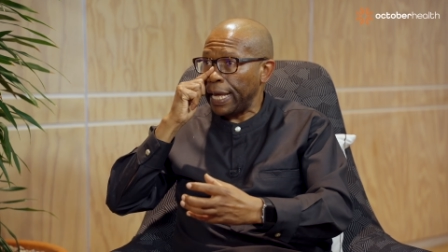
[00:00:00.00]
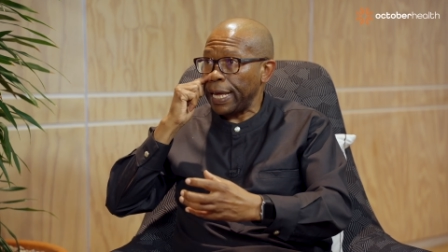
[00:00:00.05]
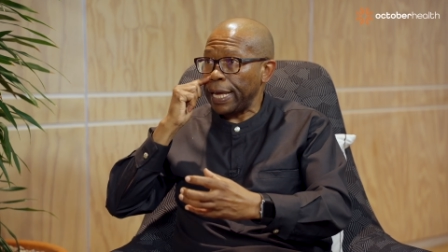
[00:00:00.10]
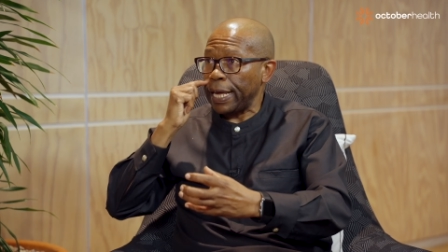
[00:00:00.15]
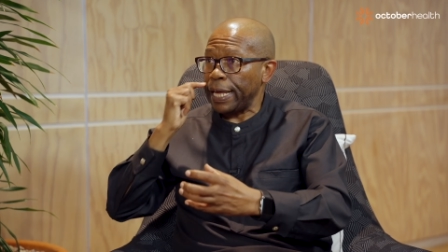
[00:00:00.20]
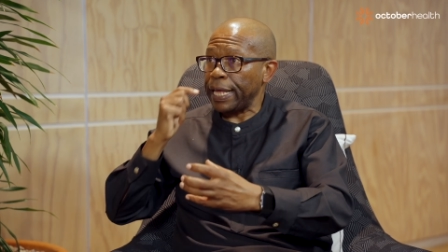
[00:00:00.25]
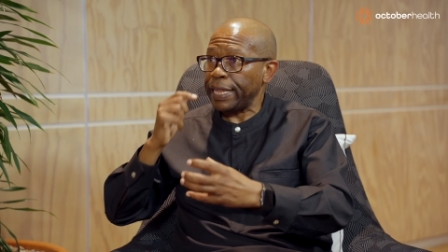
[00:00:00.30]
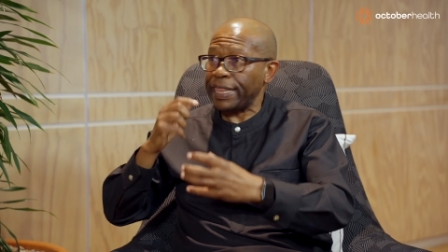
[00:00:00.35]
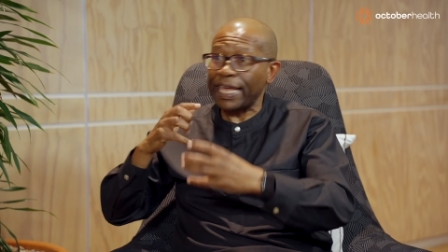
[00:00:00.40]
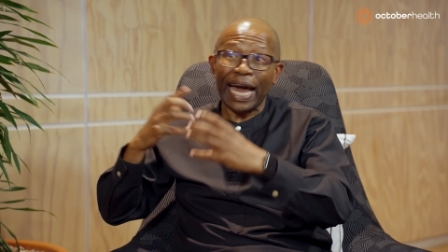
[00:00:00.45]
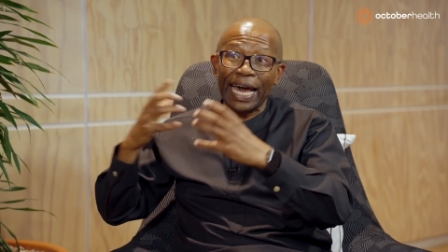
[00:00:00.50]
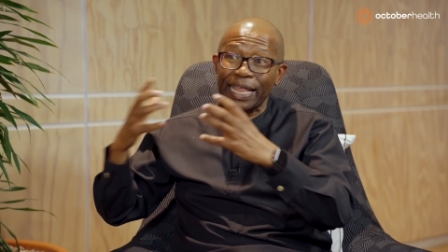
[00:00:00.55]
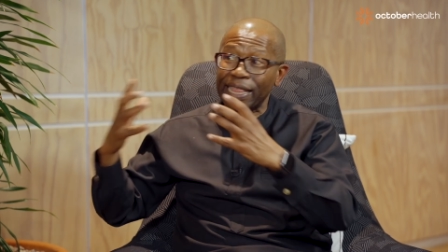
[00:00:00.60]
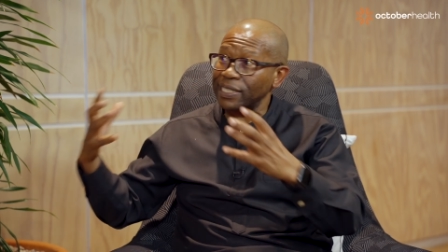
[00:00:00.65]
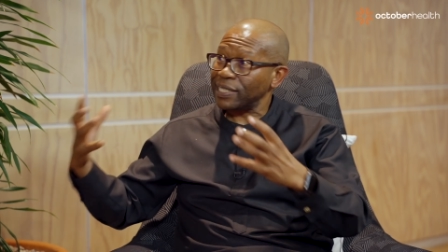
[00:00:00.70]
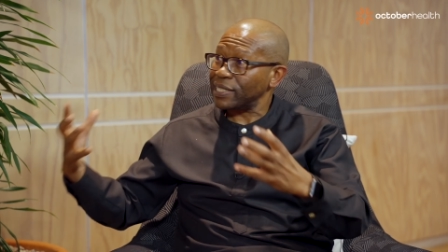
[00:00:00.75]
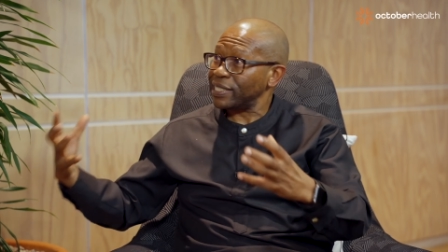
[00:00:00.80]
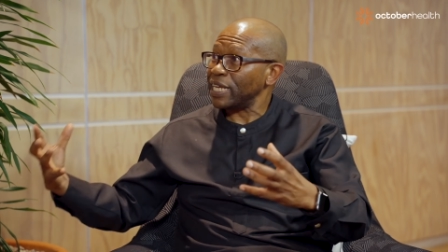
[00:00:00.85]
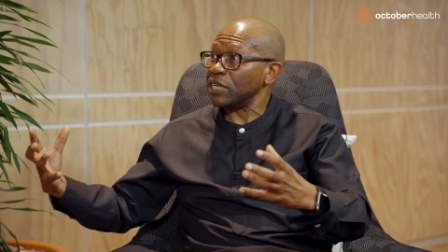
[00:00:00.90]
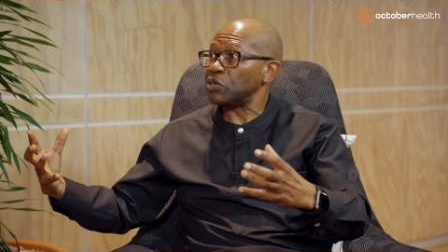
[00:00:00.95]
The
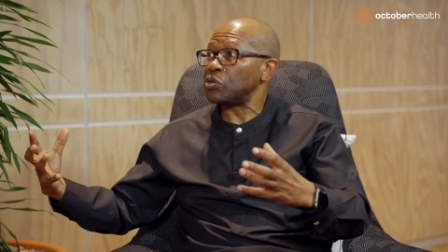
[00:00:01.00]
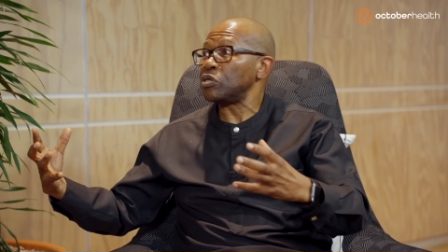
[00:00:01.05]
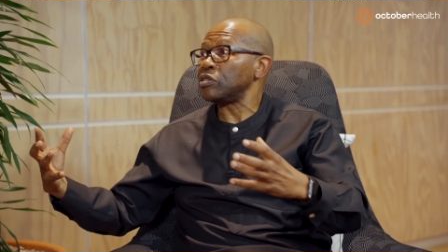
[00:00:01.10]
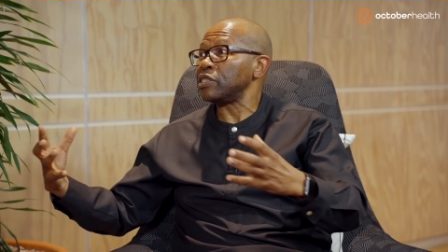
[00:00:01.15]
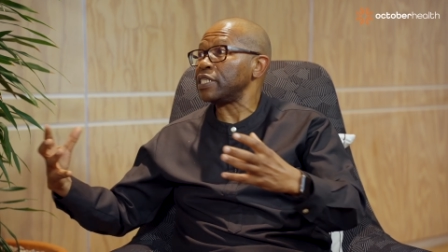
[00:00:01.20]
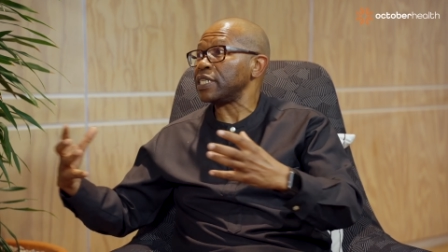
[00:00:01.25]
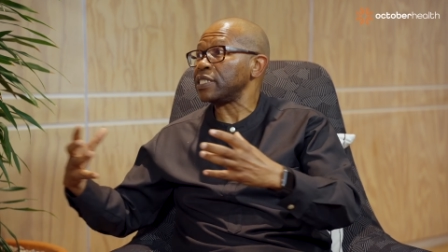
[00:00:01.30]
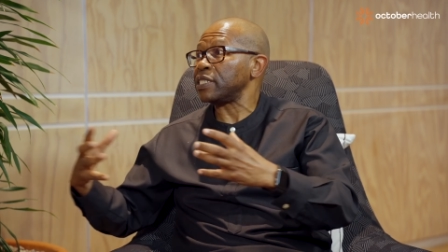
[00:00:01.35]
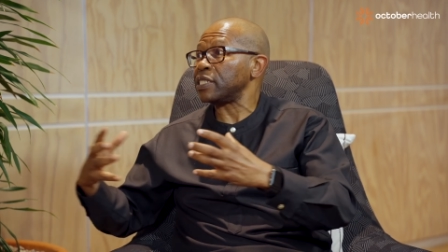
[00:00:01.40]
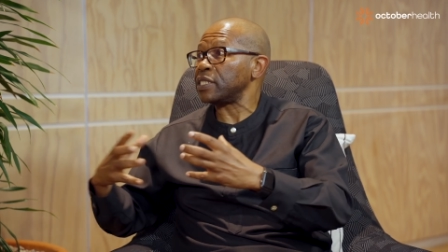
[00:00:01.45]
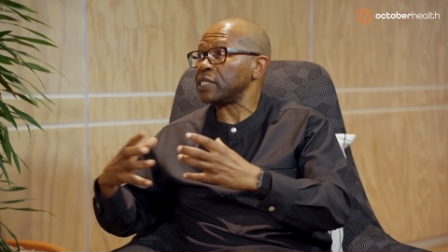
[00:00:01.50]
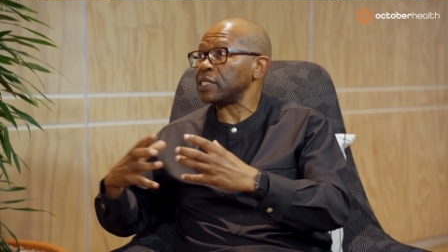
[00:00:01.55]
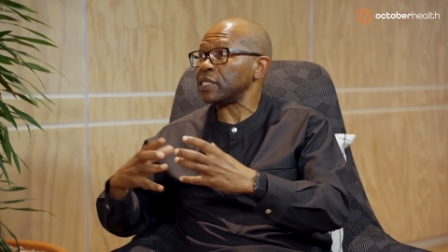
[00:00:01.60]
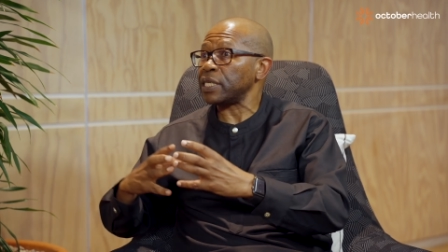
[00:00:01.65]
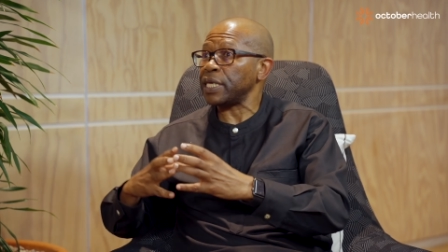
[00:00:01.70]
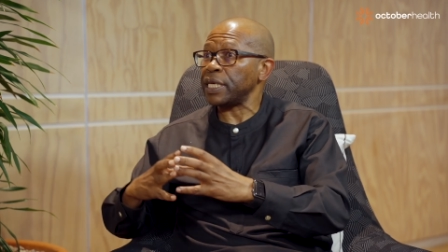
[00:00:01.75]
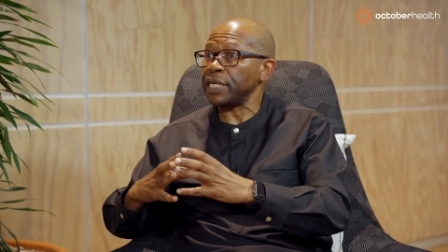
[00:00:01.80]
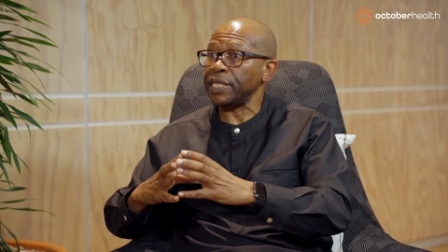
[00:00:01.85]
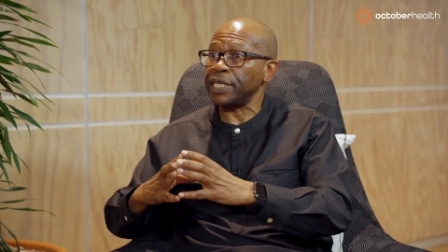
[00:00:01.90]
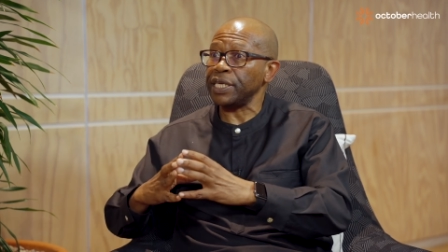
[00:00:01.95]
other stakeholders
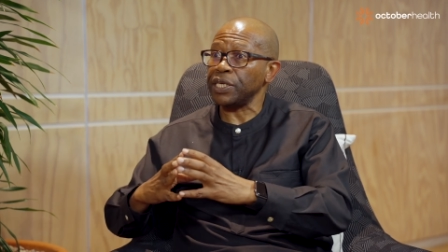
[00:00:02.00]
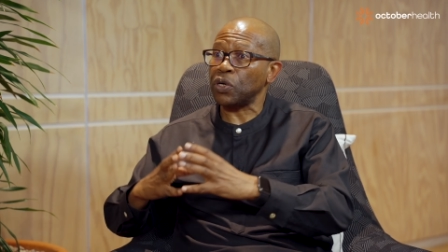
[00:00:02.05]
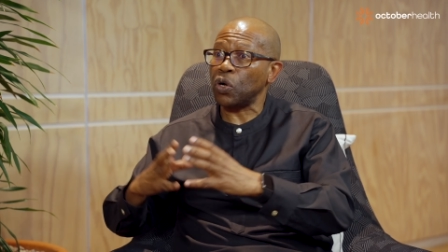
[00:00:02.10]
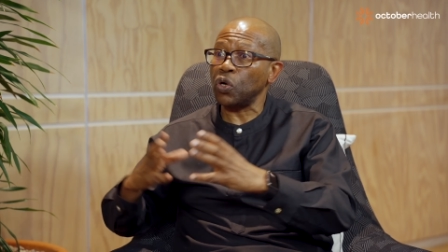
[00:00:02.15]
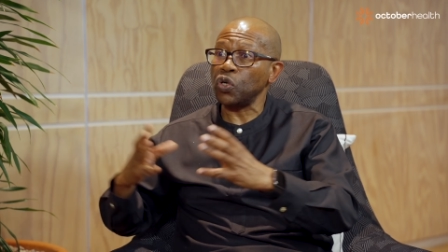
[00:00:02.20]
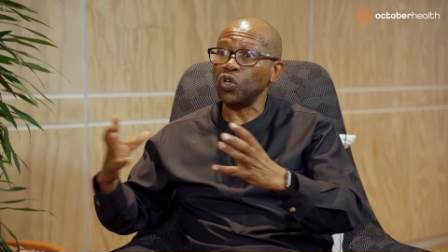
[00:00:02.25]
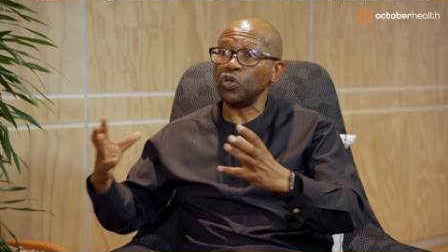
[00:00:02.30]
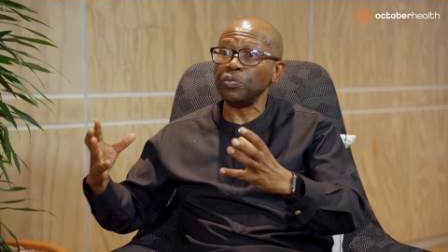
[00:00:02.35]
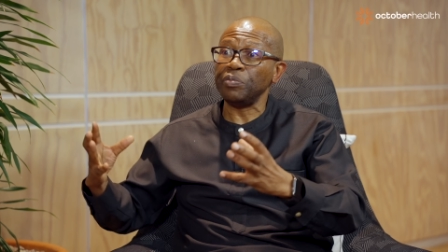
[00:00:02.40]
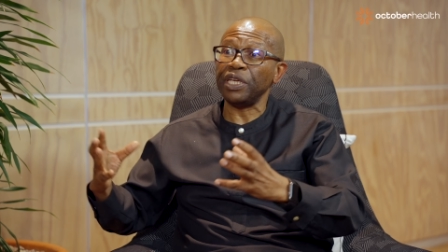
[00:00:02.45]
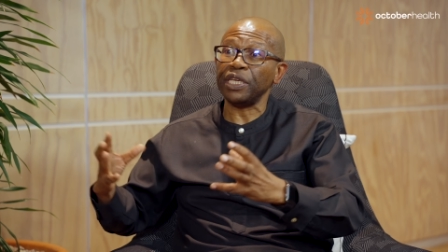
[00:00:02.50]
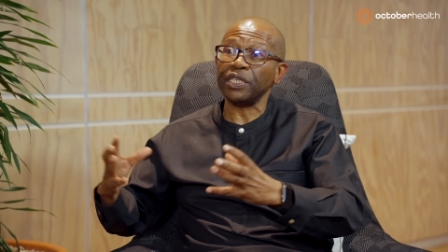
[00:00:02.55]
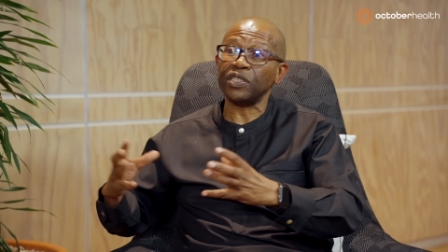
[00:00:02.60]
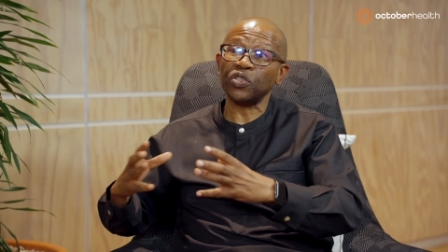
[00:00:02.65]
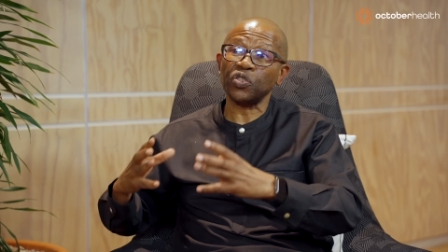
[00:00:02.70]
in the economy,